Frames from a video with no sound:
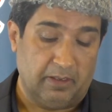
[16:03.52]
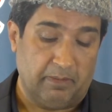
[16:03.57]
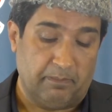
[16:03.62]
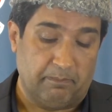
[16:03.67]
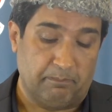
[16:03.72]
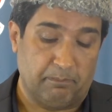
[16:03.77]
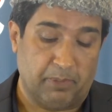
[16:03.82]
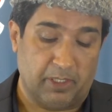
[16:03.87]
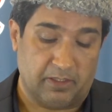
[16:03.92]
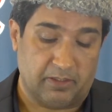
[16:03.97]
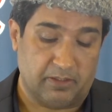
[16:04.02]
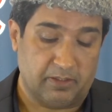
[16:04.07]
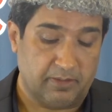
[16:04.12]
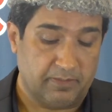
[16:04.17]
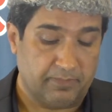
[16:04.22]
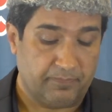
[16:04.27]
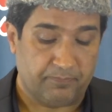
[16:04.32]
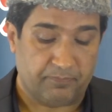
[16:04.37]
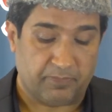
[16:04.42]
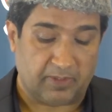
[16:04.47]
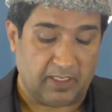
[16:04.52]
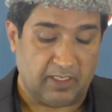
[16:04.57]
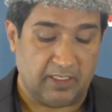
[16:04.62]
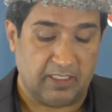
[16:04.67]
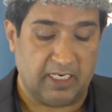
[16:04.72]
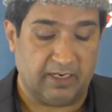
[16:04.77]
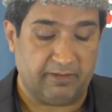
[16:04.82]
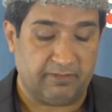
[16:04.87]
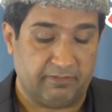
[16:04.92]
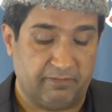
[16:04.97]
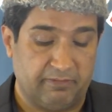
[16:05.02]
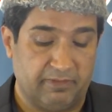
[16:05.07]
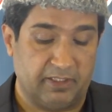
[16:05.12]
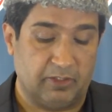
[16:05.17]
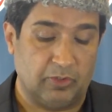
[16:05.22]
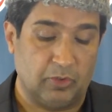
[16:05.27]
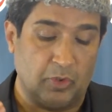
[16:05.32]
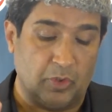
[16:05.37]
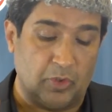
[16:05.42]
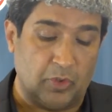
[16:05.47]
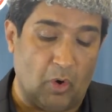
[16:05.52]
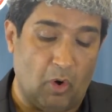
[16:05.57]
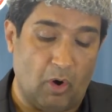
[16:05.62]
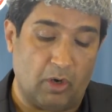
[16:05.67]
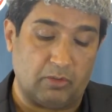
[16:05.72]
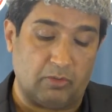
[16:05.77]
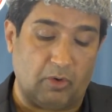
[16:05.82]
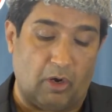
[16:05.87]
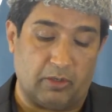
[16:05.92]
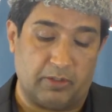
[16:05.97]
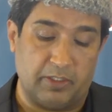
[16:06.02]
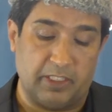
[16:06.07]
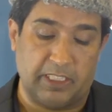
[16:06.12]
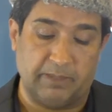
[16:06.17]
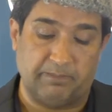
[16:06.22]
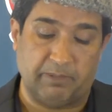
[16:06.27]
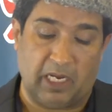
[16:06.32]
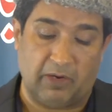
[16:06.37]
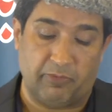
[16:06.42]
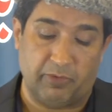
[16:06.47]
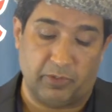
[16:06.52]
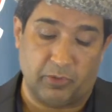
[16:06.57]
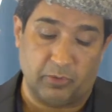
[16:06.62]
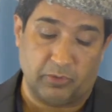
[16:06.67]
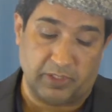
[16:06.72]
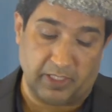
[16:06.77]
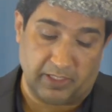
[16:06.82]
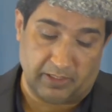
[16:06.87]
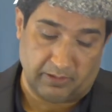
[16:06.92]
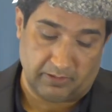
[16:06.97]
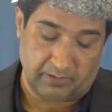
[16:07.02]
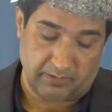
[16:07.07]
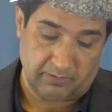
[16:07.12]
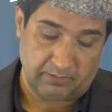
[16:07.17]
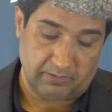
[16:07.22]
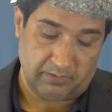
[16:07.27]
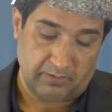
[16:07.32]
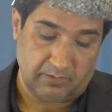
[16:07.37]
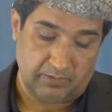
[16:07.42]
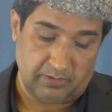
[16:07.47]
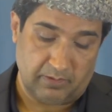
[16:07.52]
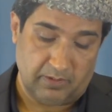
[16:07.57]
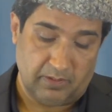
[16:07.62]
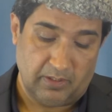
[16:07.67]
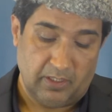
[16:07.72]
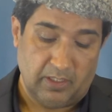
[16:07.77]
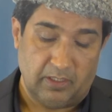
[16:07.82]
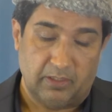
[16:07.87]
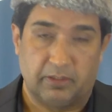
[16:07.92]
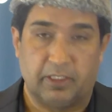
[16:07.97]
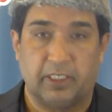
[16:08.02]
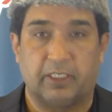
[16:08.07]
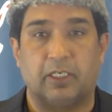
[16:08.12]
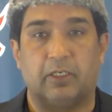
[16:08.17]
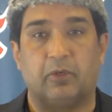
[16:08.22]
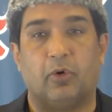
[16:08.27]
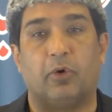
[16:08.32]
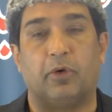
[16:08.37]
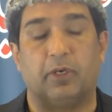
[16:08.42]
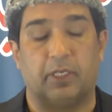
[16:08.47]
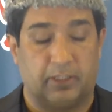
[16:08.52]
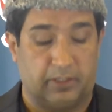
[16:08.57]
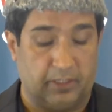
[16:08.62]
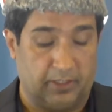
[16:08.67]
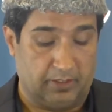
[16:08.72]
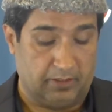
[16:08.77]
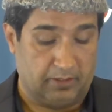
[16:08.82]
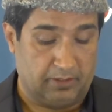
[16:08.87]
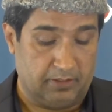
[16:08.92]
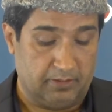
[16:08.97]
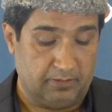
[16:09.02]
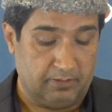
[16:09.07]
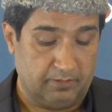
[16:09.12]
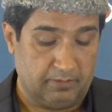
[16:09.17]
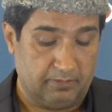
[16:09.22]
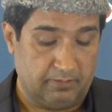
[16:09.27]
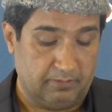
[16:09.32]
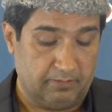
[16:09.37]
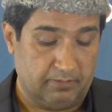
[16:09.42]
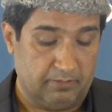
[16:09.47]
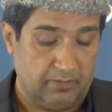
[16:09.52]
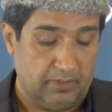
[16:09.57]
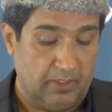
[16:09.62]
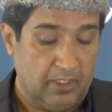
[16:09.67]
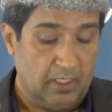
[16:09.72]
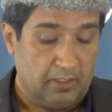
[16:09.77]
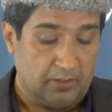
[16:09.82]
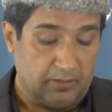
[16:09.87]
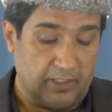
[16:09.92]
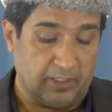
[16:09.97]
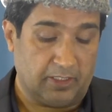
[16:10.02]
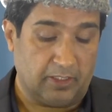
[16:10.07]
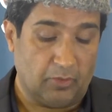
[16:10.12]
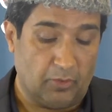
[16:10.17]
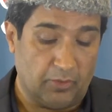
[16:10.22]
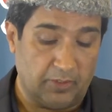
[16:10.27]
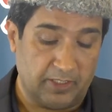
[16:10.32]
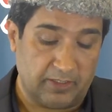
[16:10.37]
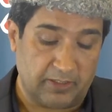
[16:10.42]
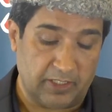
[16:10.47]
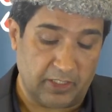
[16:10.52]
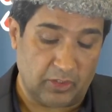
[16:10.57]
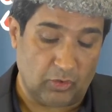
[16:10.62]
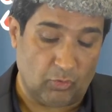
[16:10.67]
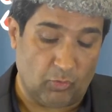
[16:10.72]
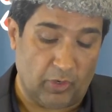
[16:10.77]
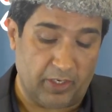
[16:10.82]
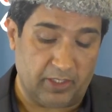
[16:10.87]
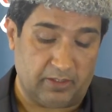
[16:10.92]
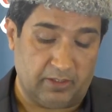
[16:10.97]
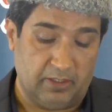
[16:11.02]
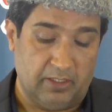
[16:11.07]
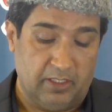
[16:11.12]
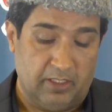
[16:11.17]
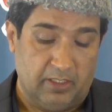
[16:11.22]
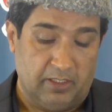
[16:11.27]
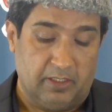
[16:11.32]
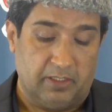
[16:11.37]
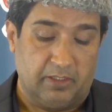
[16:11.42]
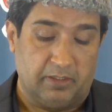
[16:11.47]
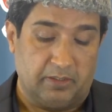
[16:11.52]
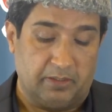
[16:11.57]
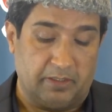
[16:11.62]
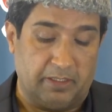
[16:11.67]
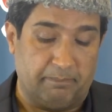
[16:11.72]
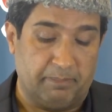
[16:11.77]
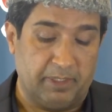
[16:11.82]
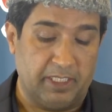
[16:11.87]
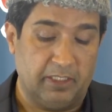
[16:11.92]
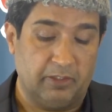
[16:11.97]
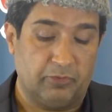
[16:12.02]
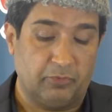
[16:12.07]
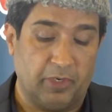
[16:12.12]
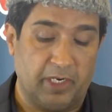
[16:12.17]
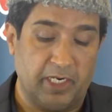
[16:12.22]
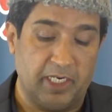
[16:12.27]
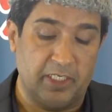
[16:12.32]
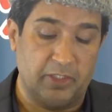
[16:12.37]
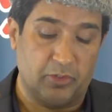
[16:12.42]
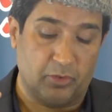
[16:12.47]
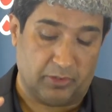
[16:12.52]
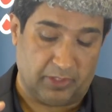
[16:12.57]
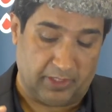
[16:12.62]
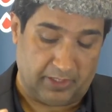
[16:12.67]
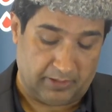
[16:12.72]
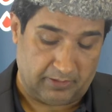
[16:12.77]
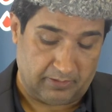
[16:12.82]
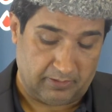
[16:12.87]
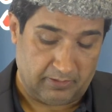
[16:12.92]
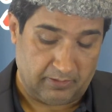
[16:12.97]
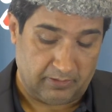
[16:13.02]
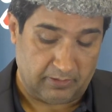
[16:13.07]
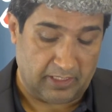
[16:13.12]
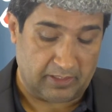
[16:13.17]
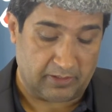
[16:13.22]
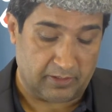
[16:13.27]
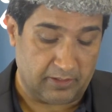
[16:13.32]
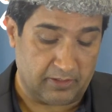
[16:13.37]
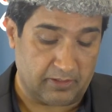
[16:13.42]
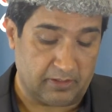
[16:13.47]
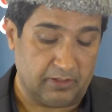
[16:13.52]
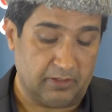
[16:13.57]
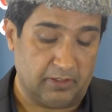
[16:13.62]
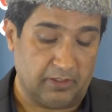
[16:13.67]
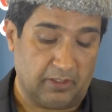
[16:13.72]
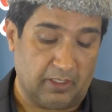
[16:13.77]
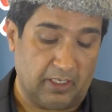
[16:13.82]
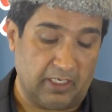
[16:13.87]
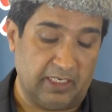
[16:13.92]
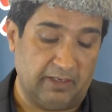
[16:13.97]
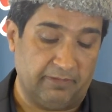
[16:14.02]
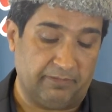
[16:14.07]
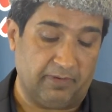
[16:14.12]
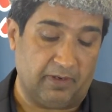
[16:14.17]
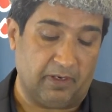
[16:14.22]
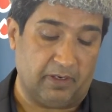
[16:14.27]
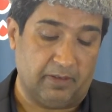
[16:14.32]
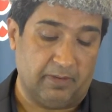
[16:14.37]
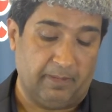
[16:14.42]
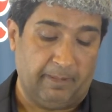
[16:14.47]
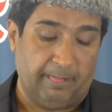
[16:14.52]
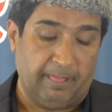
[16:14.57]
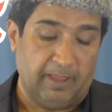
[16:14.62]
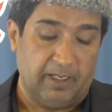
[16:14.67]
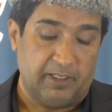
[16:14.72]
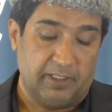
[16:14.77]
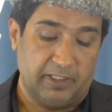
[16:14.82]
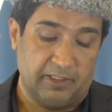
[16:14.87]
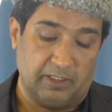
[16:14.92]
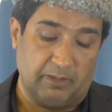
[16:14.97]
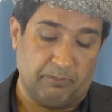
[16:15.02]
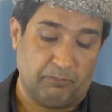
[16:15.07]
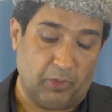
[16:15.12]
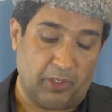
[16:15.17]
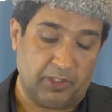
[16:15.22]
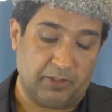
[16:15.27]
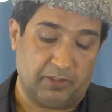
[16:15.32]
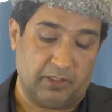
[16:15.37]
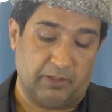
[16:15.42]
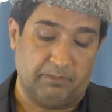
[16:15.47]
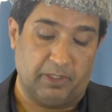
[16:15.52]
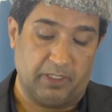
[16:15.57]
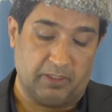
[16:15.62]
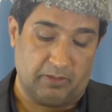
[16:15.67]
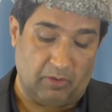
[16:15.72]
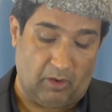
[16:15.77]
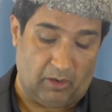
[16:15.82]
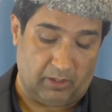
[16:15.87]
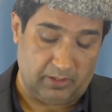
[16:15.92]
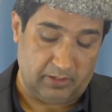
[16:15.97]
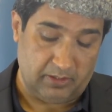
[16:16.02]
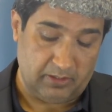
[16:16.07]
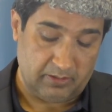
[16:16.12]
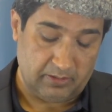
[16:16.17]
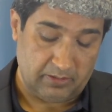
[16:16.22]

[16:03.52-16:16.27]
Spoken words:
but left with no cognitive power to think. They can only think. They can only think what they've been trained to think. That is, the Khalifa is appointed by God.